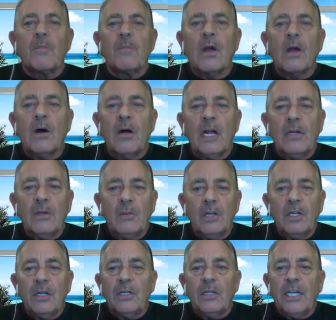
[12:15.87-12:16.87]
and you would
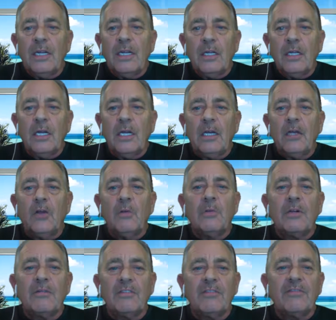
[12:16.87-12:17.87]
delete the
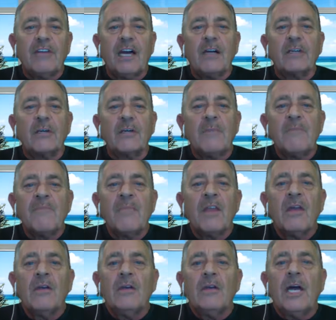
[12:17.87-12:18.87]
cumulative effect,
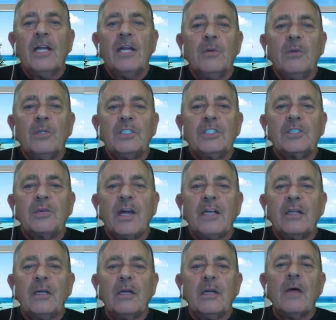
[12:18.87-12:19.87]
and you would
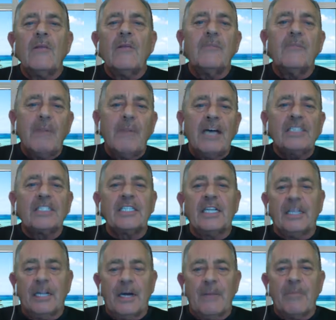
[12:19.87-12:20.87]
strengthen the best
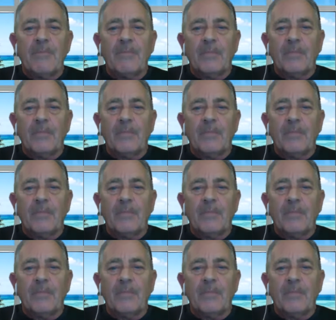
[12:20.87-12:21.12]
in them.